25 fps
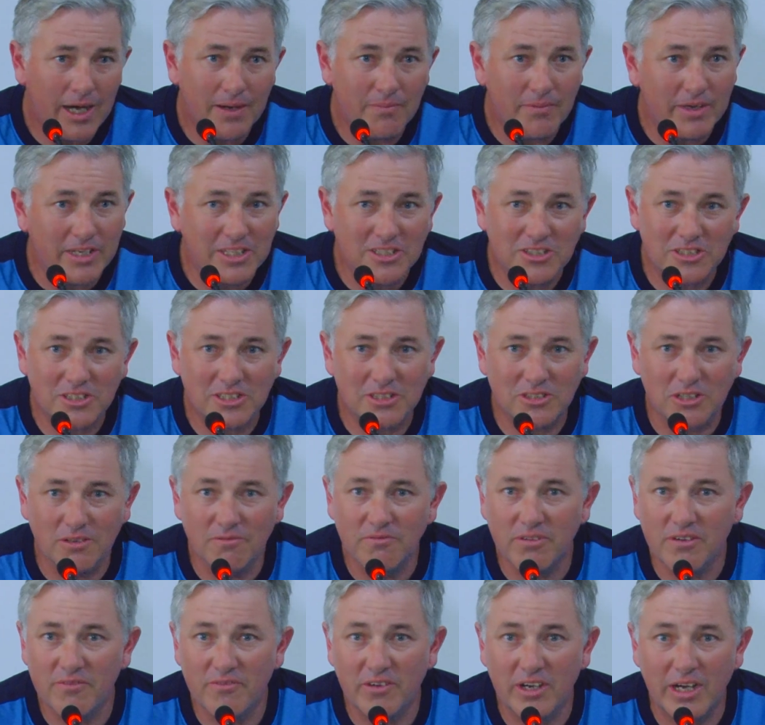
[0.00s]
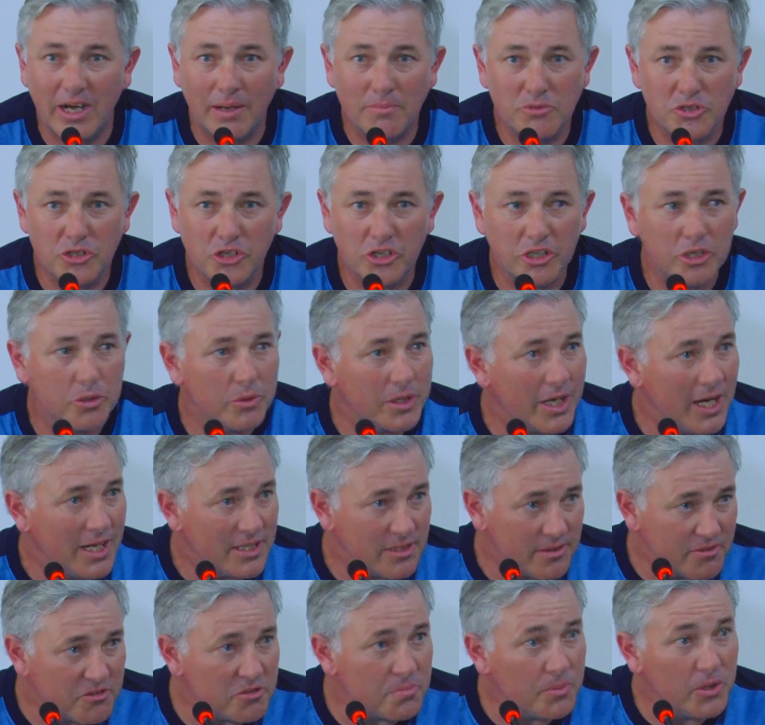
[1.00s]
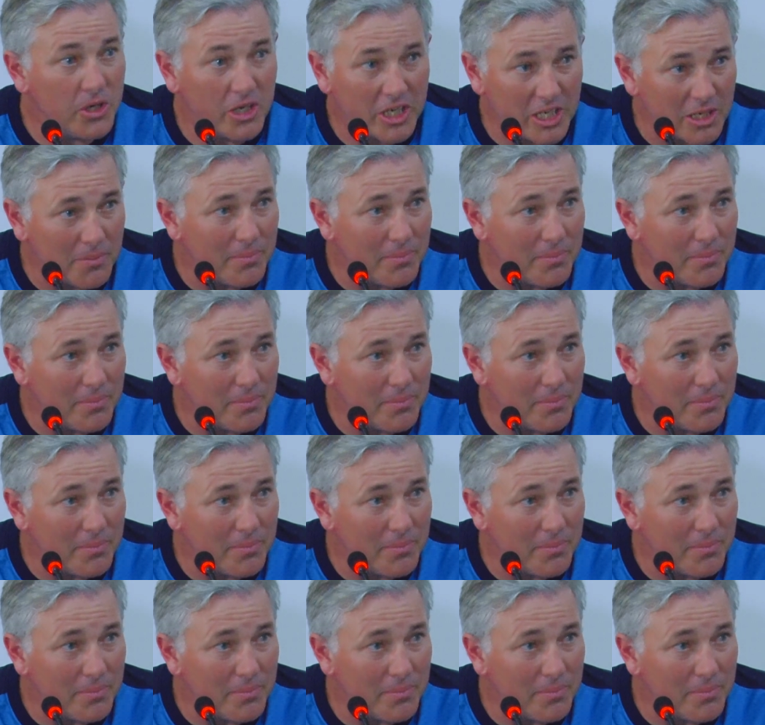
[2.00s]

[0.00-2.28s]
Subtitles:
It's something that I'm sure you guys have spoken